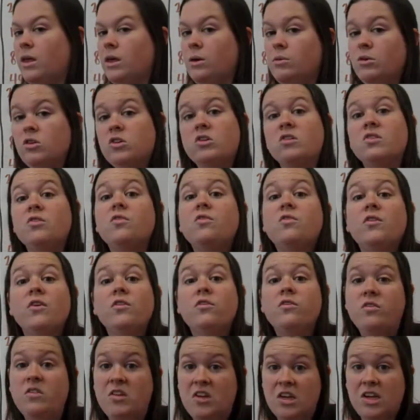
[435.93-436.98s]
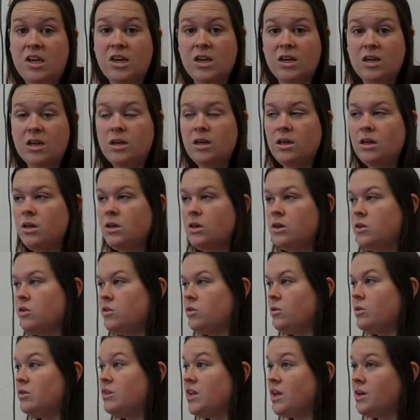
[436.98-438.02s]
value, which is 50.
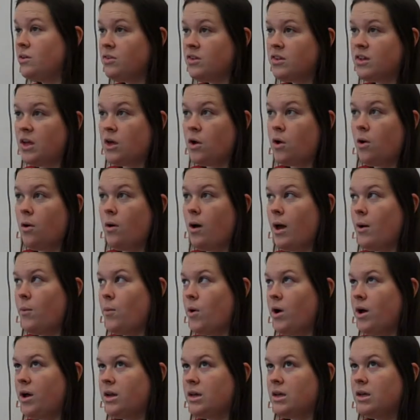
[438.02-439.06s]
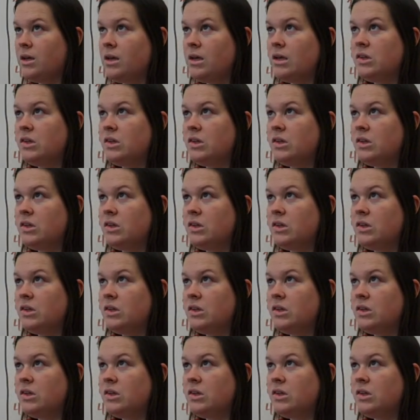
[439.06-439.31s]
So instead of 5, I want